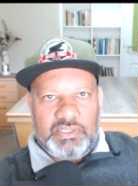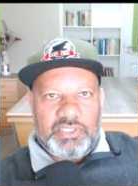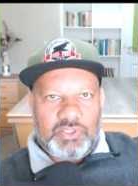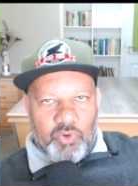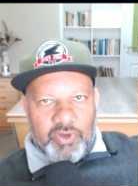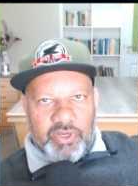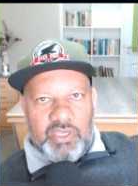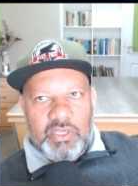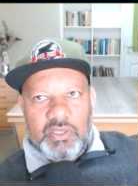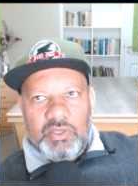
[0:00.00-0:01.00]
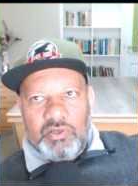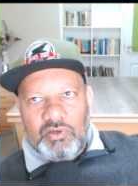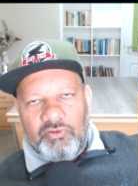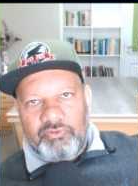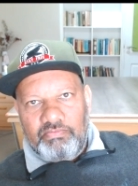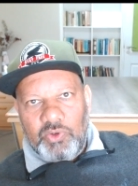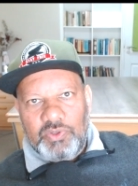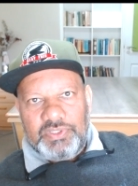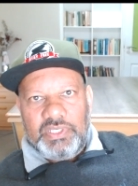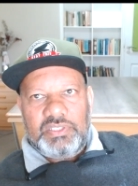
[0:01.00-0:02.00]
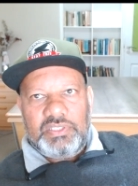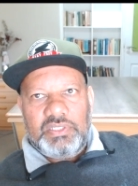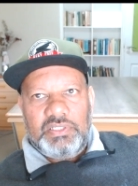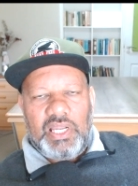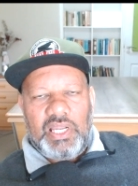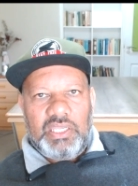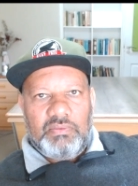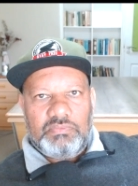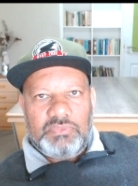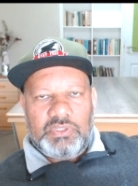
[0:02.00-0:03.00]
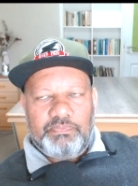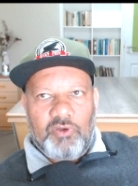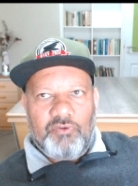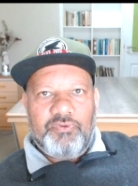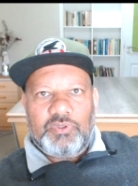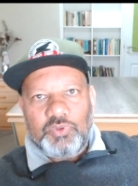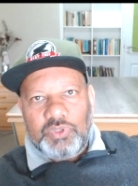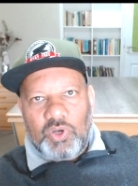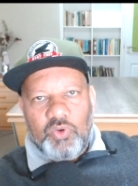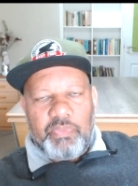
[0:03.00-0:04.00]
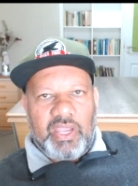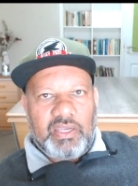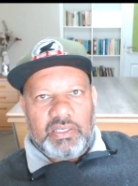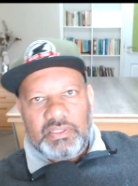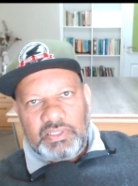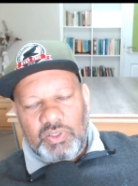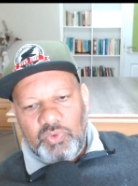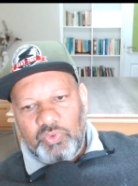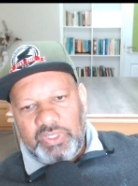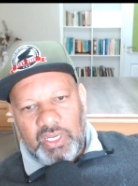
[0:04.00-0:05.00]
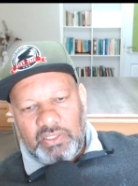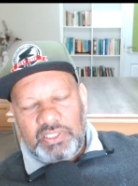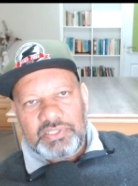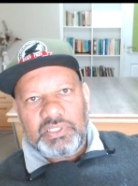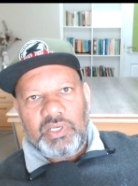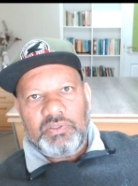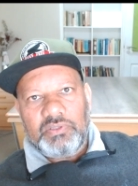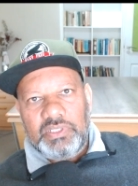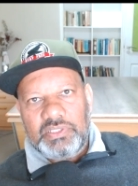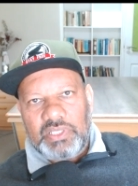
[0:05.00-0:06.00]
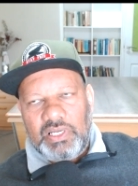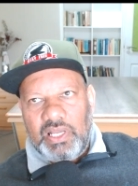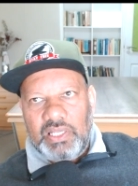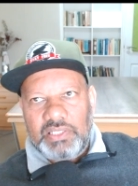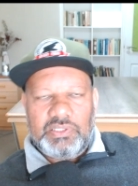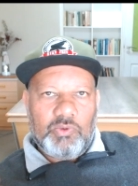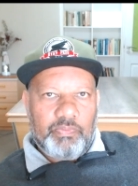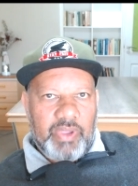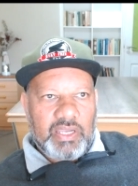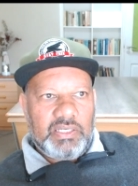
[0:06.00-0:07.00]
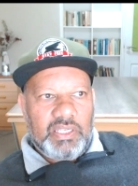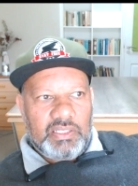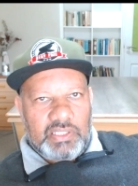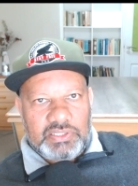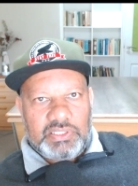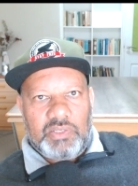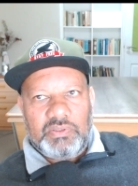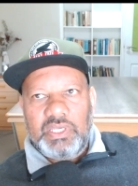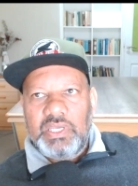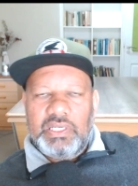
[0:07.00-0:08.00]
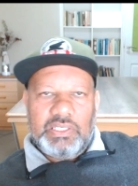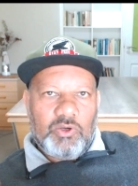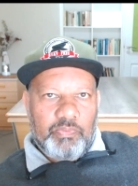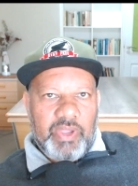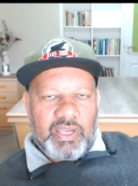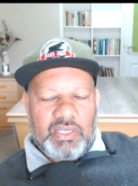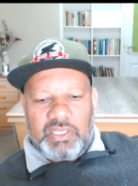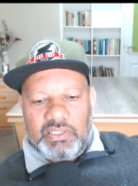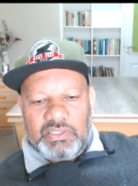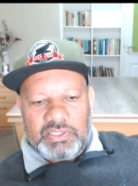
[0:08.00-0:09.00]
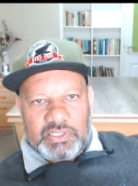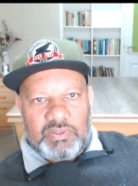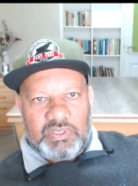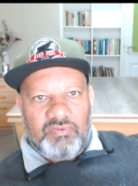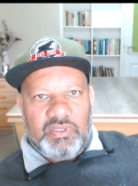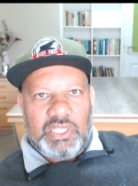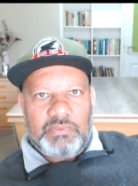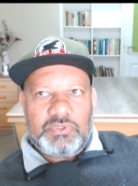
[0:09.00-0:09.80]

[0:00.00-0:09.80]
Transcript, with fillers: The story of Moses telling the prophet to go back and go get a discount on his salahs and go back and get a discount and go back and get a discount every time.